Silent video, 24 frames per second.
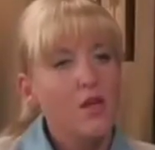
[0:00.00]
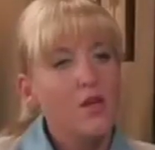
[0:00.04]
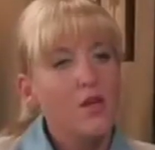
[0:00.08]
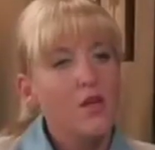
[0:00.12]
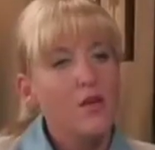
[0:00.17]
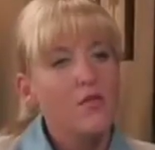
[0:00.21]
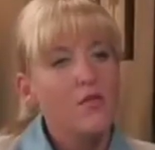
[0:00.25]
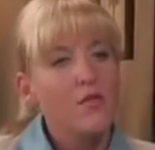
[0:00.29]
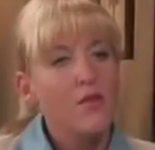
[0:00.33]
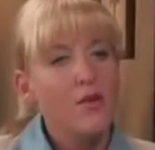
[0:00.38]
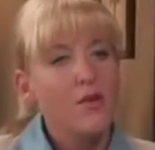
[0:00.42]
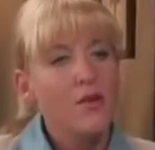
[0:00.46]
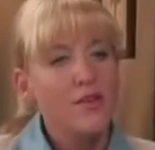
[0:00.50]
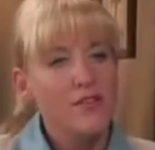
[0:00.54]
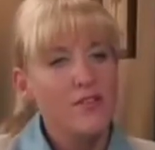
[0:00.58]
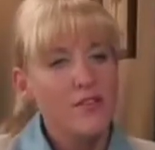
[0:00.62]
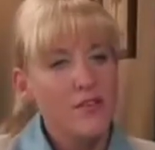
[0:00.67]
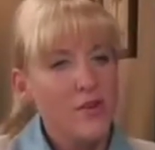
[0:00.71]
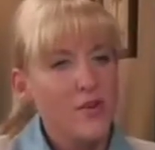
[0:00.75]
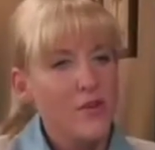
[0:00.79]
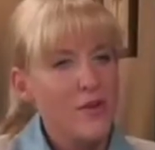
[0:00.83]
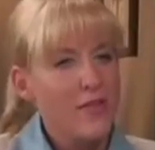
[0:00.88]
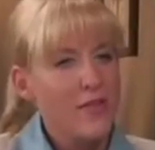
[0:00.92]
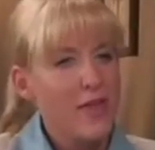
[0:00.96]
So
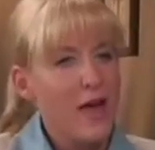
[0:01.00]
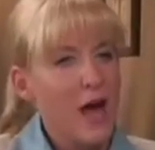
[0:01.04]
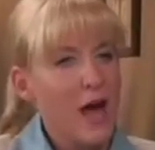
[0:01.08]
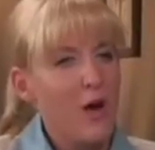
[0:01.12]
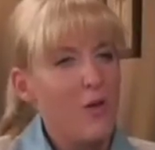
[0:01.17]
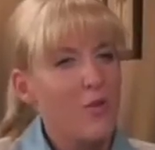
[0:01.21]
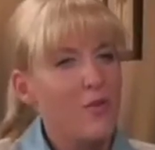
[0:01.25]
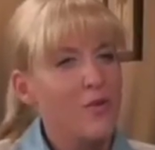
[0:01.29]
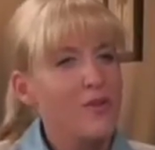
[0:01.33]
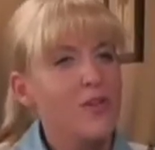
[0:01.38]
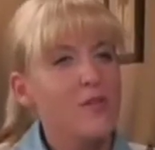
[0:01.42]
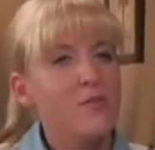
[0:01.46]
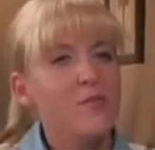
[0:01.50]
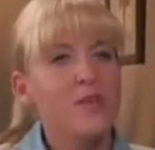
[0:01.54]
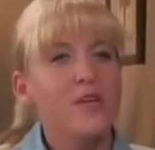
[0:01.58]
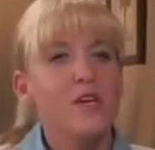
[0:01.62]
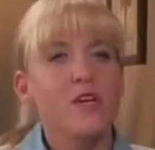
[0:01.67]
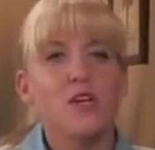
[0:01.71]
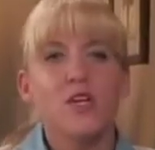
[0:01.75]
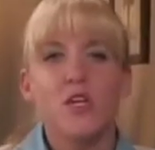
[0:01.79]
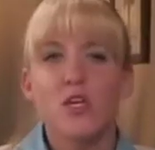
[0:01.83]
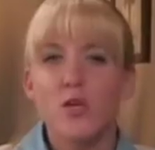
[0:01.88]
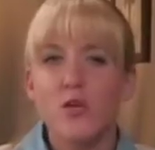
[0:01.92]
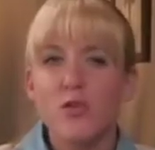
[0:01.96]
considering that, wouldn't it be a
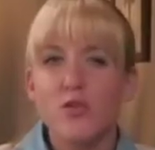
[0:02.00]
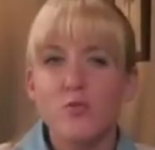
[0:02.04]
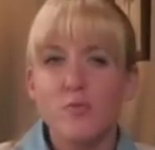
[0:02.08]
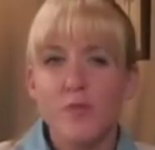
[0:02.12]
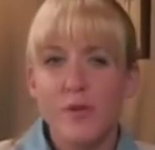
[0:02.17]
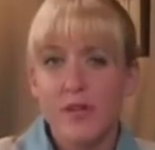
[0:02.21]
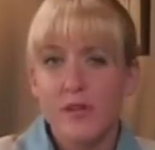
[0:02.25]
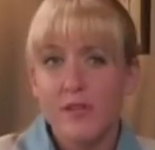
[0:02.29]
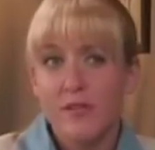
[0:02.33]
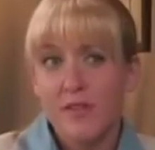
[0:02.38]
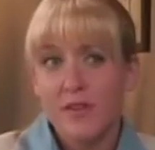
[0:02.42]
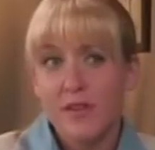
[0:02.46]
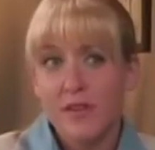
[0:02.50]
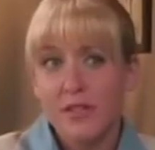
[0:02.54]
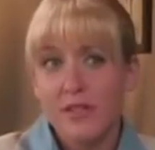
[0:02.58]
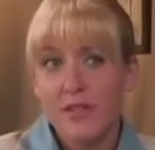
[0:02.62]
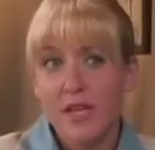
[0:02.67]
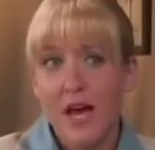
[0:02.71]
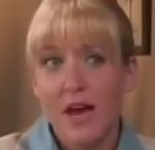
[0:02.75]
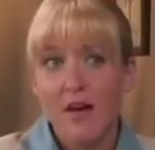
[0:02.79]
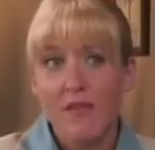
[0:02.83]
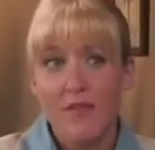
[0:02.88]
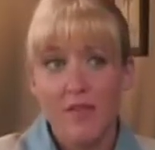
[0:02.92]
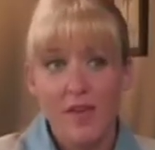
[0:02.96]
huge benefit to
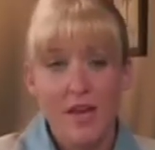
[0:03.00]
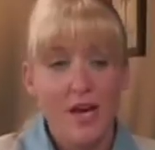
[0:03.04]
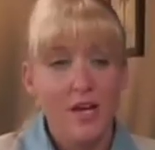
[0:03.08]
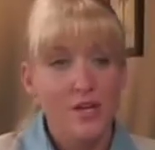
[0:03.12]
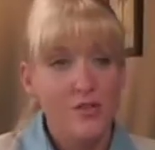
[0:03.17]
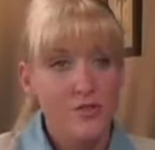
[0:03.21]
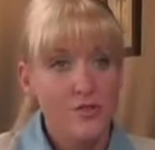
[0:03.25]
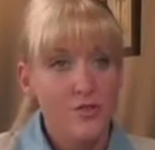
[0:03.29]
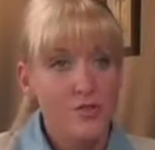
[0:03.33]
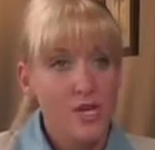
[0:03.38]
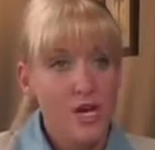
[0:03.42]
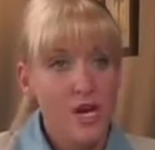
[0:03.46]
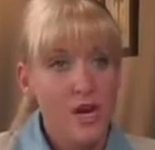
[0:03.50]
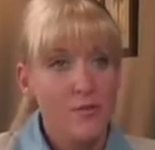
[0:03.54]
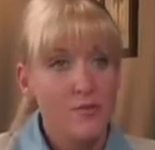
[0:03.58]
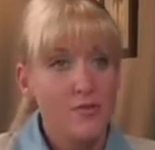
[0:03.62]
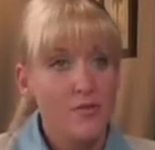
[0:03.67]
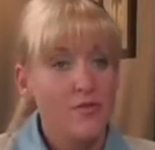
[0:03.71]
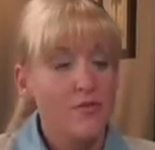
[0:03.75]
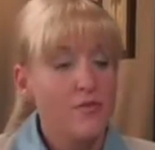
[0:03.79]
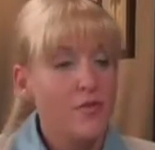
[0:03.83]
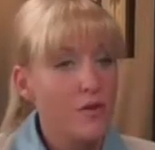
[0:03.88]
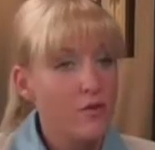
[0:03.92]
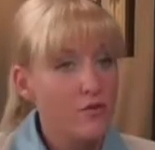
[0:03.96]
have the extra time to
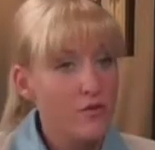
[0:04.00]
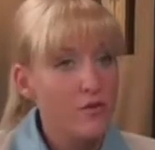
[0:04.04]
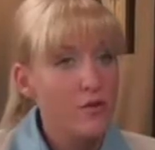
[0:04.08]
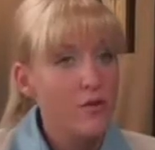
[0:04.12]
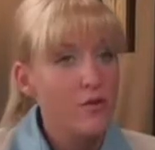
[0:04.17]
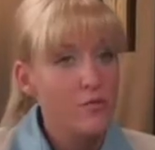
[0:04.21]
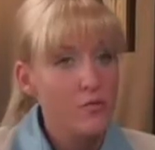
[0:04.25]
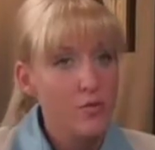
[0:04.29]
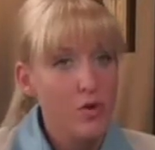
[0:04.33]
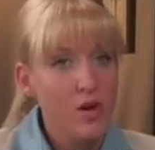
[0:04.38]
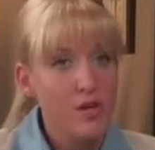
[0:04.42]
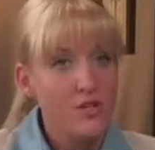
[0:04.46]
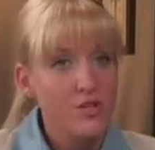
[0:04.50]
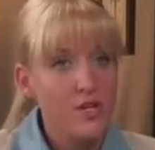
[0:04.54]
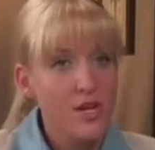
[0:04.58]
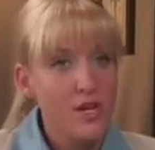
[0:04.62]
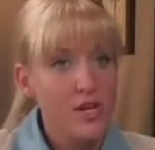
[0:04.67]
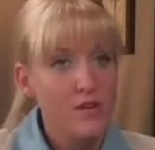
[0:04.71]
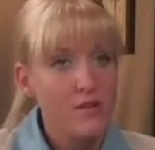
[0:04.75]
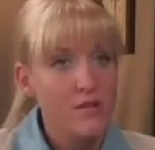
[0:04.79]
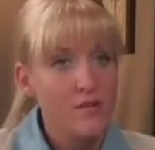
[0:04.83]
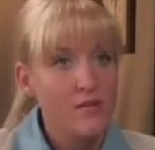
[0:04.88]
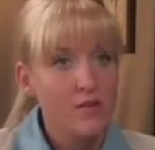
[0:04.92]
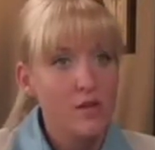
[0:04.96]
devote to those
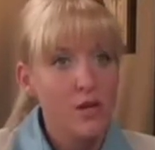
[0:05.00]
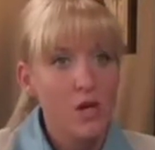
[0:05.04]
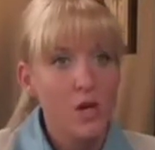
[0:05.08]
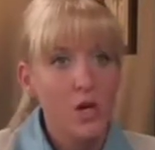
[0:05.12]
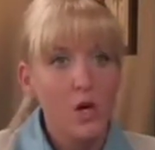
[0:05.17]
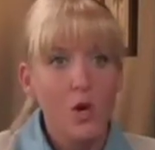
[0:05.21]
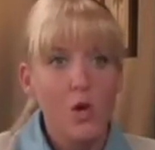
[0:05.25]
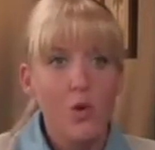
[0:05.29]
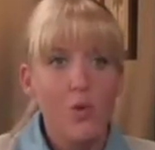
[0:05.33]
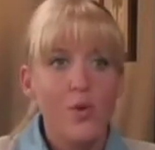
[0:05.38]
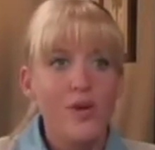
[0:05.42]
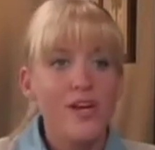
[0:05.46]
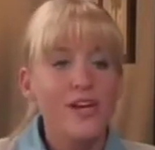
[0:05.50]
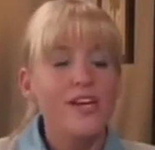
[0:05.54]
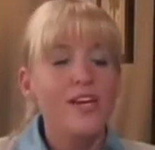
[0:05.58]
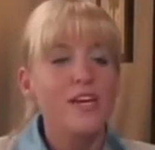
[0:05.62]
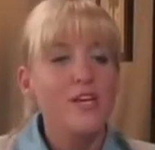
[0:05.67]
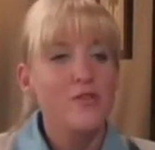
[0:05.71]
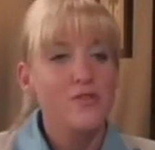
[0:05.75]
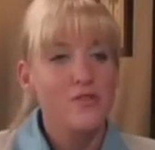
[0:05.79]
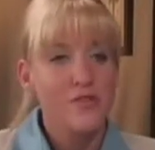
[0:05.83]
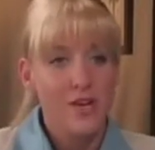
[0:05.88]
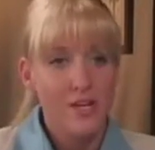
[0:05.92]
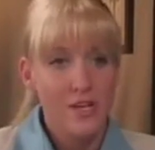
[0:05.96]
projects? We could get you
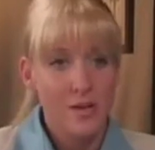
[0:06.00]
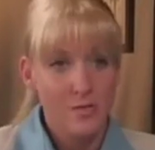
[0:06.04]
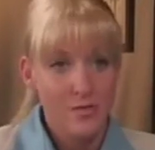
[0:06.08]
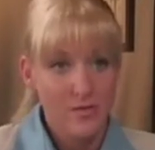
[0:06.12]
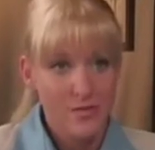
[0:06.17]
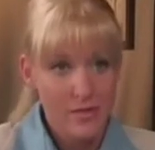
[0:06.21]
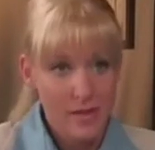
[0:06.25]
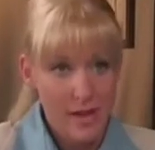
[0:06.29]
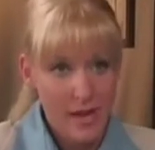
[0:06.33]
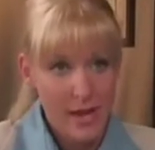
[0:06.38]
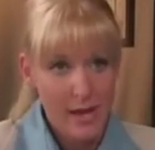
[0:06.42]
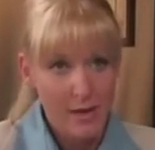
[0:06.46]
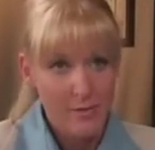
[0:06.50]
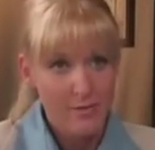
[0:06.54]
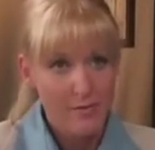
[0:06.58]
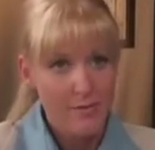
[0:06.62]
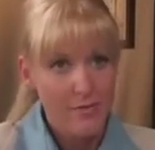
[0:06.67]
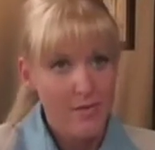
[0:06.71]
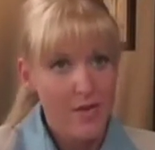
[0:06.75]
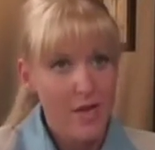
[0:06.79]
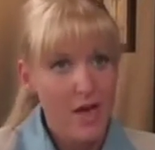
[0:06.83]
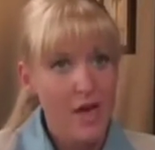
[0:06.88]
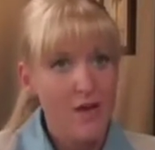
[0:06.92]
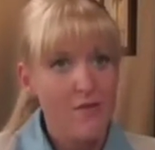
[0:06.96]
signed up today.
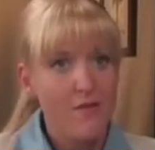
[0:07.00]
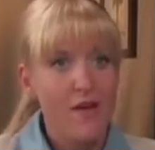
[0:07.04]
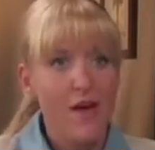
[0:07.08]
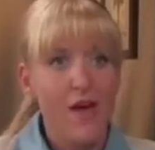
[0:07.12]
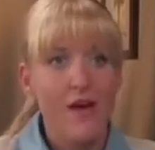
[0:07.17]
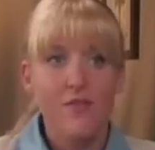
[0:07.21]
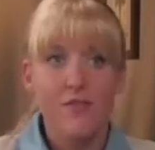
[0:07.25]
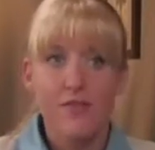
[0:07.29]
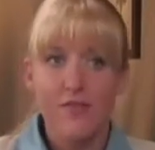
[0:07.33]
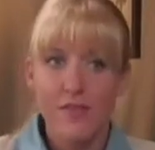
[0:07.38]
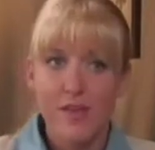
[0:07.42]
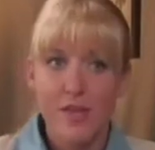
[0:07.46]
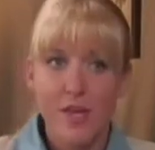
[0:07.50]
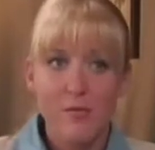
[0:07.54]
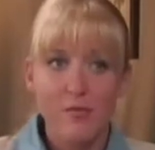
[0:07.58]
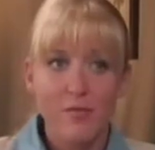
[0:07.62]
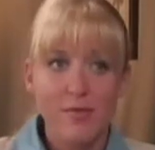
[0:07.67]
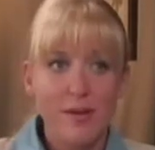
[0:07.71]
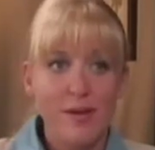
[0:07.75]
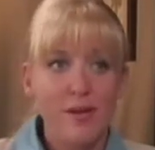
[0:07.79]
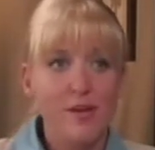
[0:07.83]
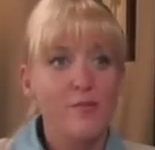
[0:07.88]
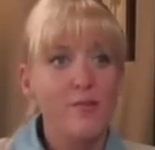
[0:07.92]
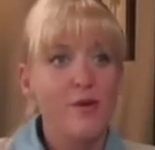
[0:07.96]
Have everything in
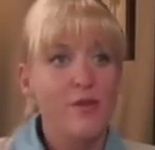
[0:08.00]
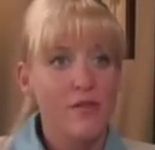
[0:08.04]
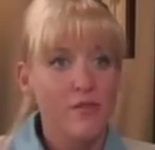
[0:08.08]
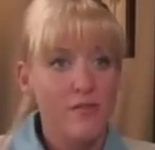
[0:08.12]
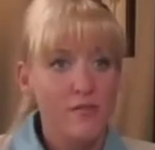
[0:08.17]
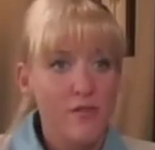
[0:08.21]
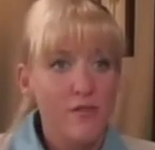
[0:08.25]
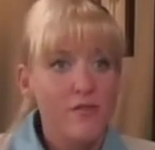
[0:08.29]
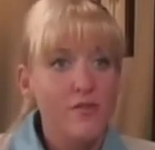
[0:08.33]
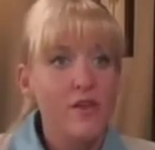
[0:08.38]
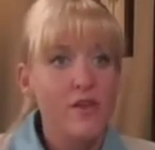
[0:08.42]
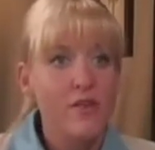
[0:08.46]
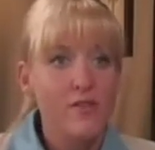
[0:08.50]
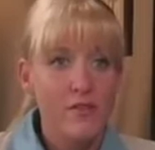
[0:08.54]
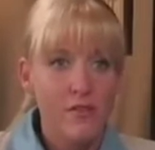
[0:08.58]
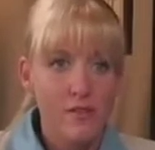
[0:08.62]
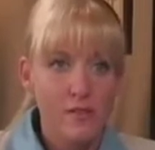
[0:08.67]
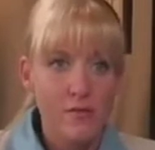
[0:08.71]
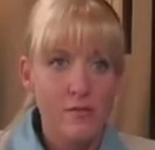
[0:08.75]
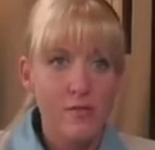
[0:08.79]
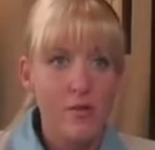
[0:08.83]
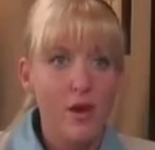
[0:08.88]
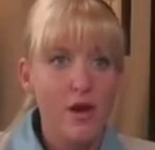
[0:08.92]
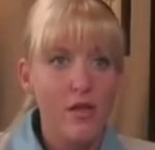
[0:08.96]
place by the 15th of this
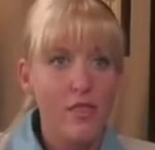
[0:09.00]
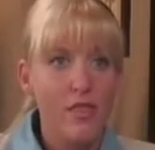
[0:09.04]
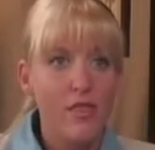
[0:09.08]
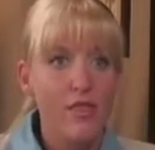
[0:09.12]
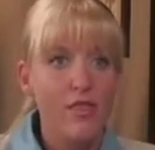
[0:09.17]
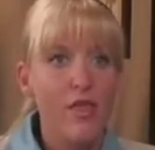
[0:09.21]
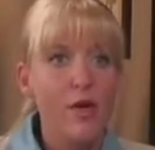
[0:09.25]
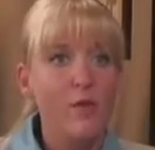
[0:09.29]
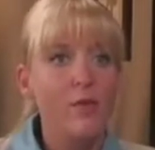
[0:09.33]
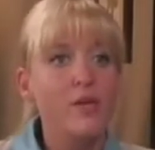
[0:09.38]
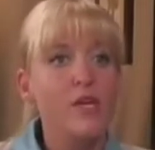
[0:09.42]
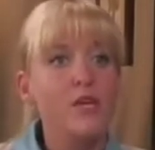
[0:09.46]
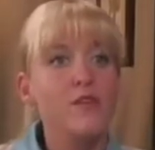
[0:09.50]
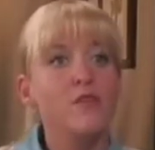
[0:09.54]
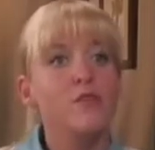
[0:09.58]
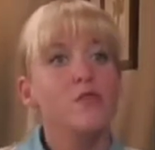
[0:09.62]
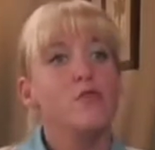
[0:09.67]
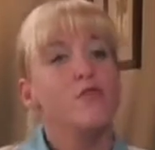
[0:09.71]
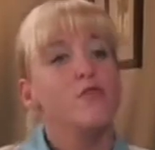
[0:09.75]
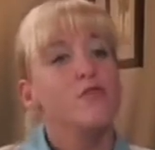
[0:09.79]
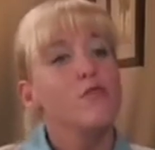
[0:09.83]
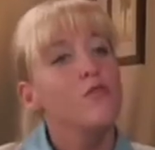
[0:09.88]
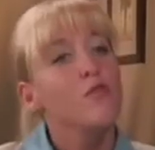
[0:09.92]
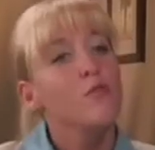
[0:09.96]
month. That would give you a
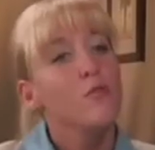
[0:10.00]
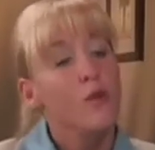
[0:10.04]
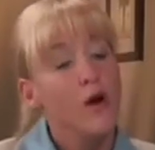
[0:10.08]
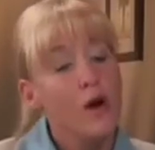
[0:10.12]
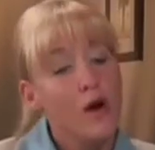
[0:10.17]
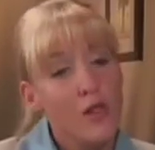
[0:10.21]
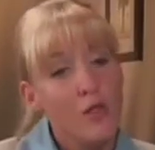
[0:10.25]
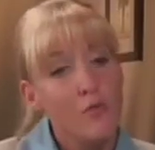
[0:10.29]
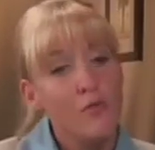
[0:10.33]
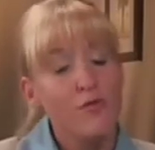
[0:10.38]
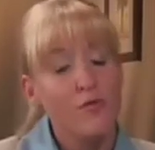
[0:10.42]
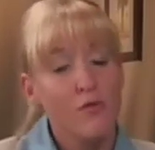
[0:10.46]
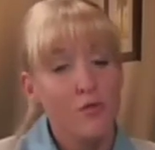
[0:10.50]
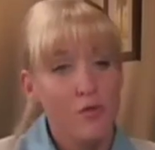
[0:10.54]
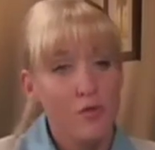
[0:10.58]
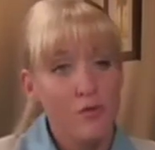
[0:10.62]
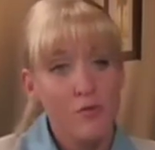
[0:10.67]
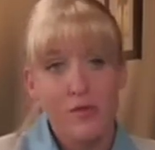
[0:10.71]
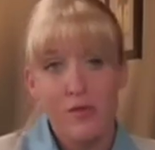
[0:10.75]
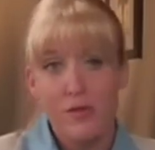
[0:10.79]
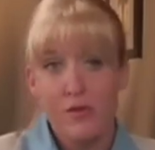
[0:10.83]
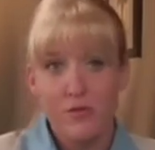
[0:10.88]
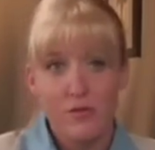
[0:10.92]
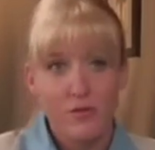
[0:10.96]
full month before the
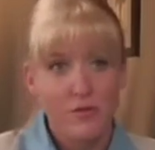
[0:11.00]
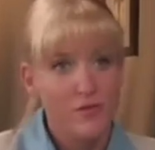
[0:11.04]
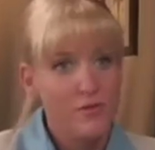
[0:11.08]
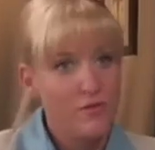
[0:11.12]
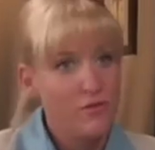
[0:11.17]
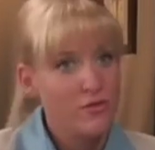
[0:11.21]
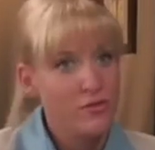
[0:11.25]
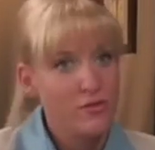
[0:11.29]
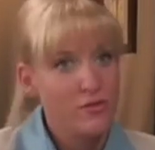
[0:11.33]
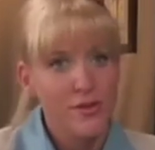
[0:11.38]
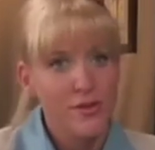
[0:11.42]
menu is officially